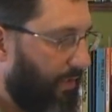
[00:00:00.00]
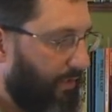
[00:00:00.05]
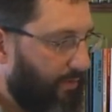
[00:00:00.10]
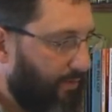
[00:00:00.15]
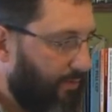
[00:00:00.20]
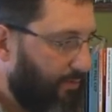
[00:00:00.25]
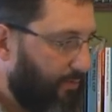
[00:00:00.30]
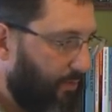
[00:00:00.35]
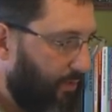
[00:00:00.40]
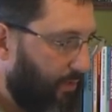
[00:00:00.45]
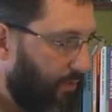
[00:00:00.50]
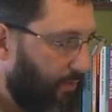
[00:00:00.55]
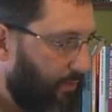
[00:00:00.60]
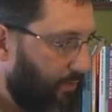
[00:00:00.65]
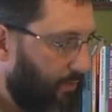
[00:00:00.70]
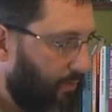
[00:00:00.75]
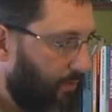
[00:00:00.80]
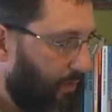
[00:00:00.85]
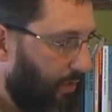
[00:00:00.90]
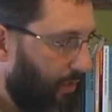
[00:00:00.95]
about this thing,
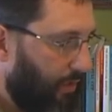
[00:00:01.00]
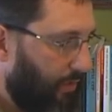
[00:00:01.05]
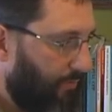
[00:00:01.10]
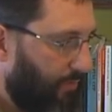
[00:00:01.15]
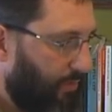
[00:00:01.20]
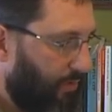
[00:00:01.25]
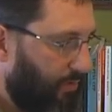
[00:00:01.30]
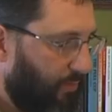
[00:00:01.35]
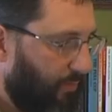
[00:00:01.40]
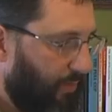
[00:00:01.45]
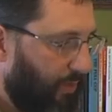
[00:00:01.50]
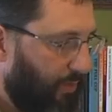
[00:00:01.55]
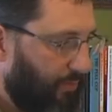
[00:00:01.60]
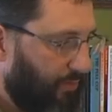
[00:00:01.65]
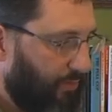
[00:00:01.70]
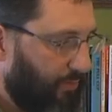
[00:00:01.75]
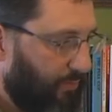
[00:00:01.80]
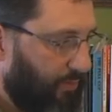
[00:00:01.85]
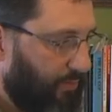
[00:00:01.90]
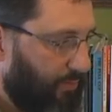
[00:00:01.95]
and, and I've talked about it
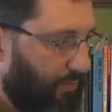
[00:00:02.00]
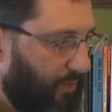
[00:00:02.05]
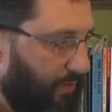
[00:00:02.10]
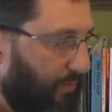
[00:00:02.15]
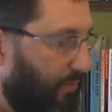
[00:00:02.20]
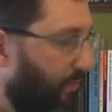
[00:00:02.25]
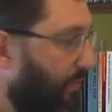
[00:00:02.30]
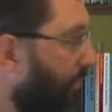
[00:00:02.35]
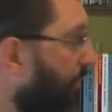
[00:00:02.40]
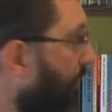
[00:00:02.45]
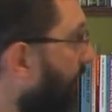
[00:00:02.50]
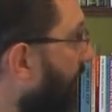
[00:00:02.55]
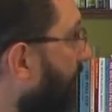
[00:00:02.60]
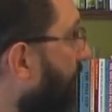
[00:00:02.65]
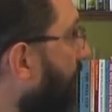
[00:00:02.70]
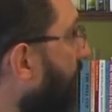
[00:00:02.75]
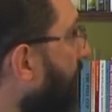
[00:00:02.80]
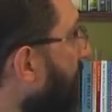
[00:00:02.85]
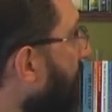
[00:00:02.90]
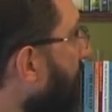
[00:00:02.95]
with some of the brethren as
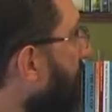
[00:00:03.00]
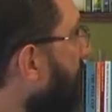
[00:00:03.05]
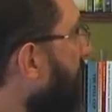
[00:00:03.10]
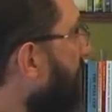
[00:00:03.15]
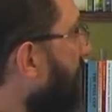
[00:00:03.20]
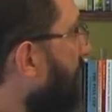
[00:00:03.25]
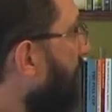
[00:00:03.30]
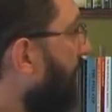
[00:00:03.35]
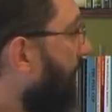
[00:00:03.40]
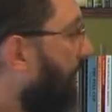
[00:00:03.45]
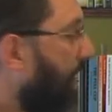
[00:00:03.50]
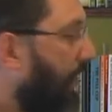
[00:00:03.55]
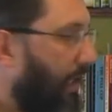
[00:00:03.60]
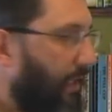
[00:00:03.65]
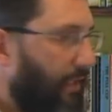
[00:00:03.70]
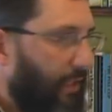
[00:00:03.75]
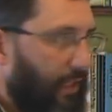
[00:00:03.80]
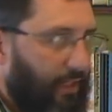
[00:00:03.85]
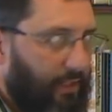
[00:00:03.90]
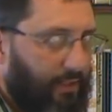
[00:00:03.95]
well,
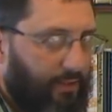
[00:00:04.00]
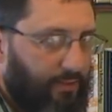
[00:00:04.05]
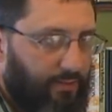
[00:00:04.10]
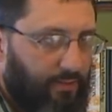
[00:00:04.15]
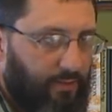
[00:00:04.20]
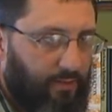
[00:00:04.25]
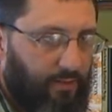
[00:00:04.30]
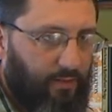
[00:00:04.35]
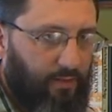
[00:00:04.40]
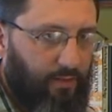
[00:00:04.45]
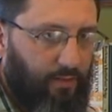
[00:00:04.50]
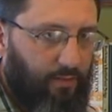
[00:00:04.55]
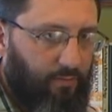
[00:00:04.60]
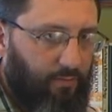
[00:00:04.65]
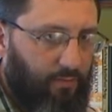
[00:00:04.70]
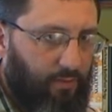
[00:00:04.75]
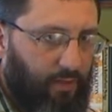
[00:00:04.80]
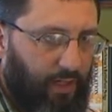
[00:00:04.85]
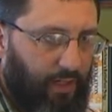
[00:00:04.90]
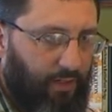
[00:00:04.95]
and that is, you
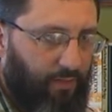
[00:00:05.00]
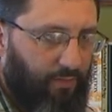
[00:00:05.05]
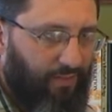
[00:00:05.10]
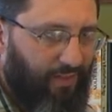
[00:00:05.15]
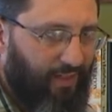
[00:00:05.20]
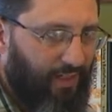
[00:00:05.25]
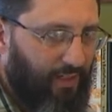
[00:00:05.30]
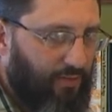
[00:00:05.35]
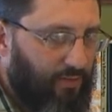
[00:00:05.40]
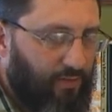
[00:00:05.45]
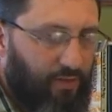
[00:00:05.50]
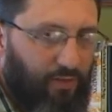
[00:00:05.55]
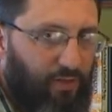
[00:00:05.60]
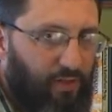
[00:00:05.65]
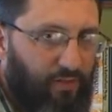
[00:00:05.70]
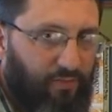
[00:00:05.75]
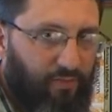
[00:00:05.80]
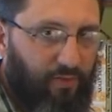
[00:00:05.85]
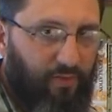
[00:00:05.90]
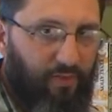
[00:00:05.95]
know, I don't think it's two
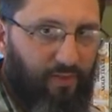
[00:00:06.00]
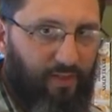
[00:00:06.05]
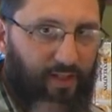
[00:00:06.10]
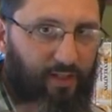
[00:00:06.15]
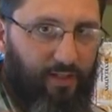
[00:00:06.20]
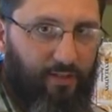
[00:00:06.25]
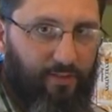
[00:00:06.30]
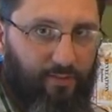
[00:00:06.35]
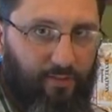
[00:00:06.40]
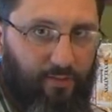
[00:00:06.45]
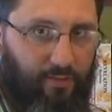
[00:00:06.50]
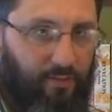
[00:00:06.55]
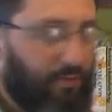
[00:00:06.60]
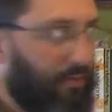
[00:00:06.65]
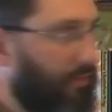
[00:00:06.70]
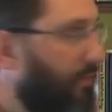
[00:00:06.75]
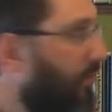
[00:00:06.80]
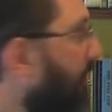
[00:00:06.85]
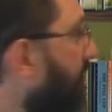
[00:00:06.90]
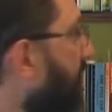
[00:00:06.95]
different things
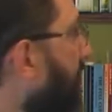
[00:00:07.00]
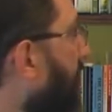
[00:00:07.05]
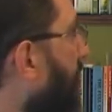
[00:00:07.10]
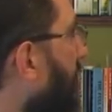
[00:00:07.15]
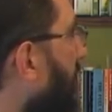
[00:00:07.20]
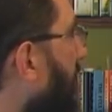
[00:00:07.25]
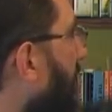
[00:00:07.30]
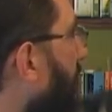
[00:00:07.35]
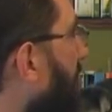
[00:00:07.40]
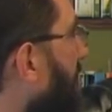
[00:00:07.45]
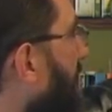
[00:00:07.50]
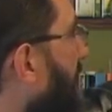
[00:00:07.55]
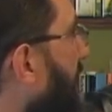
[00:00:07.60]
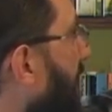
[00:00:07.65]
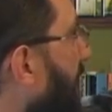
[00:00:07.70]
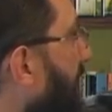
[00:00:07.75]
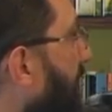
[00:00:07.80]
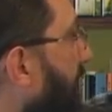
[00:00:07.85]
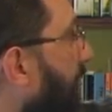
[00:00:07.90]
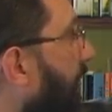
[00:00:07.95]
the falling away
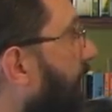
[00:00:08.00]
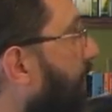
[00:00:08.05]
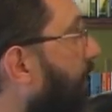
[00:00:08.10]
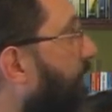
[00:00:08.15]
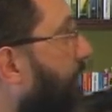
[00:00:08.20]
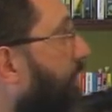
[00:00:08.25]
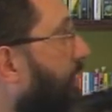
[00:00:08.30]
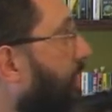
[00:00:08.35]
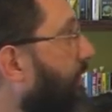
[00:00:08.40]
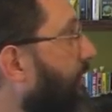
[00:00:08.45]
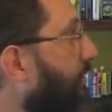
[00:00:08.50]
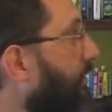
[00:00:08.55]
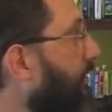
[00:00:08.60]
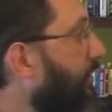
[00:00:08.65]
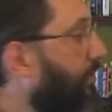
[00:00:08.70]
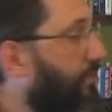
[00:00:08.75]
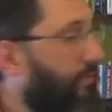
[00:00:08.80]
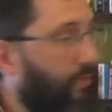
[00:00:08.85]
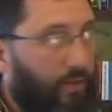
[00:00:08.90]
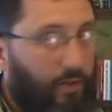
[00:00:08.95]
and the Antichrist
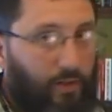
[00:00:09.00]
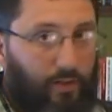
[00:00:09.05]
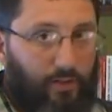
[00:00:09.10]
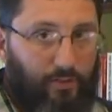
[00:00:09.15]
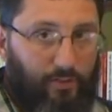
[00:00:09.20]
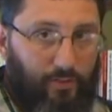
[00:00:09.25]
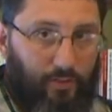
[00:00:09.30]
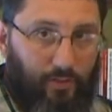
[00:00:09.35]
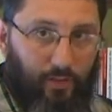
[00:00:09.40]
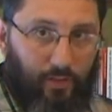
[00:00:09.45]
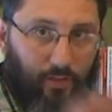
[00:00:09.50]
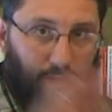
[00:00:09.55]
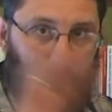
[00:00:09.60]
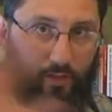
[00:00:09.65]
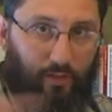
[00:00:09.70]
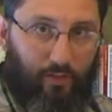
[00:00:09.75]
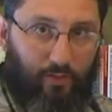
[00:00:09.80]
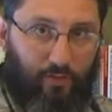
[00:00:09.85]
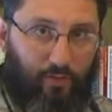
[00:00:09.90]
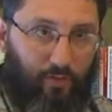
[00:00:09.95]
as far as
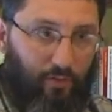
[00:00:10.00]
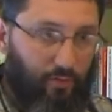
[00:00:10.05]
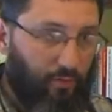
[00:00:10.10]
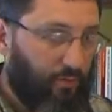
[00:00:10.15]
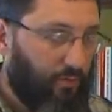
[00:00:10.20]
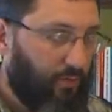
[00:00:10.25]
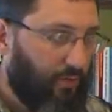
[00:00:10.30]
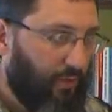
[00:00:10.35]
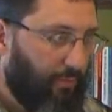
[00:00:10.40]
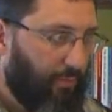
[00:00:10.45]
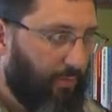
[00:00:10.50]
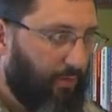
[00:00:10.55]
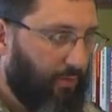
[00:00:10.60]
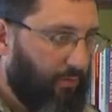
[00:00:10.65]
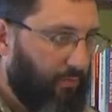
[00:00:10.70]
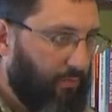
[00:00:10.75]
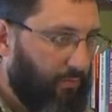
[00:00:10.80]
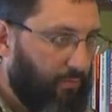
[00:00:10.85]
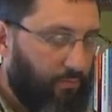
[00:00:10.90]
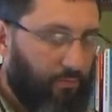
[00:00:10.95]
two
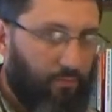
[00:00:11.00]
separate